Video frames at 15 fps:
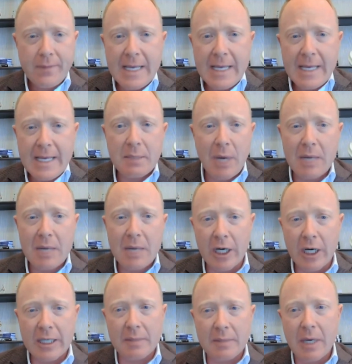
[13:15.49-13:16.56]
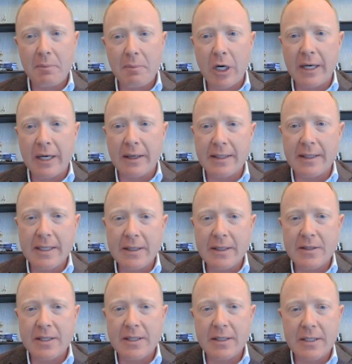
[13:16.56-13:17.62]
And then the bond market
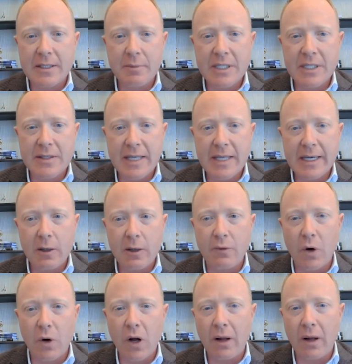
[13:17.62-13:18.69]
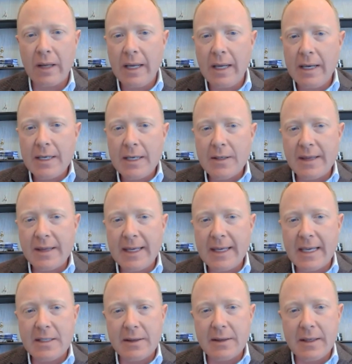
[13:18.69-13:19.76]
continues to be steady overall. So I think
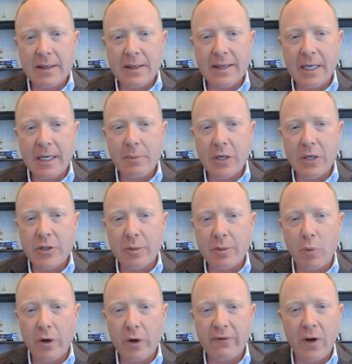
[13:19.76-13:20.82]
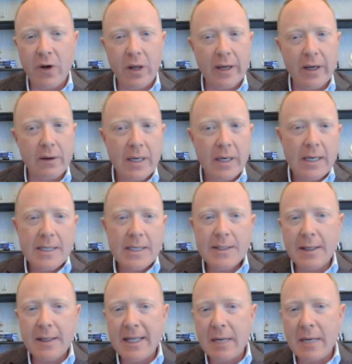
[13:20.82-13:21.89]
as you think about your portfolio,
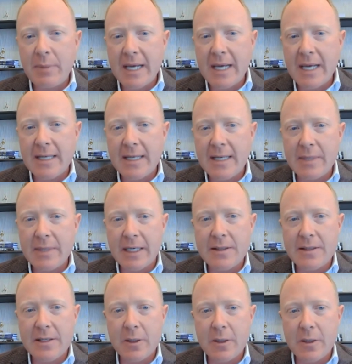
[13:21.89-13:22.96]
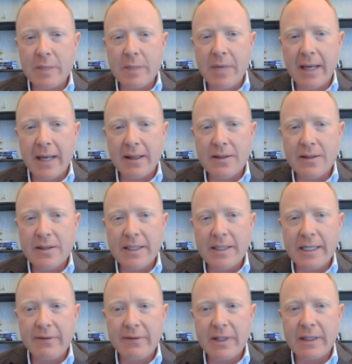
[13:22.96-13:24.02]
still not a bad time to consider rebalancing,
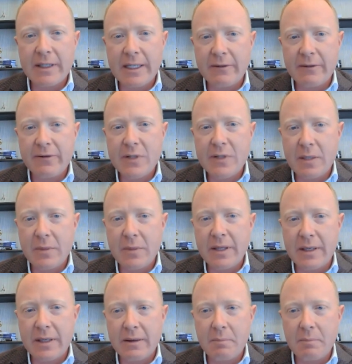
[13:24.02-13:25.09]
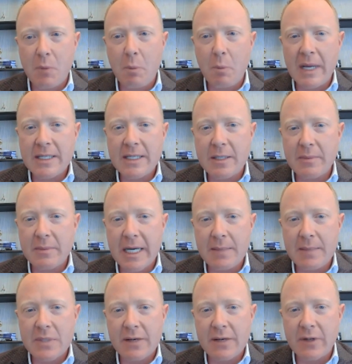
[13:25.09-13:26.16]
even if some of the momentum
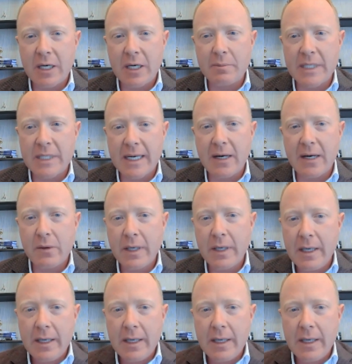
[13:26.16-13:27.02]
names have come down.